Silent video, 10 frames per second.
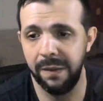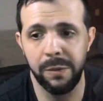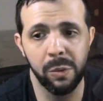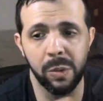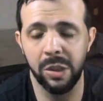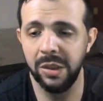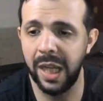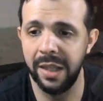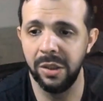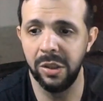you want
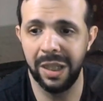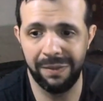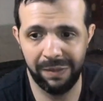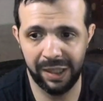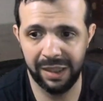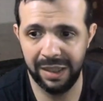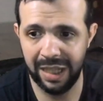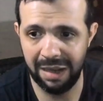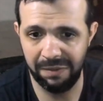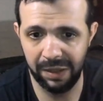and don't affect
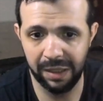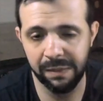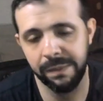nothing.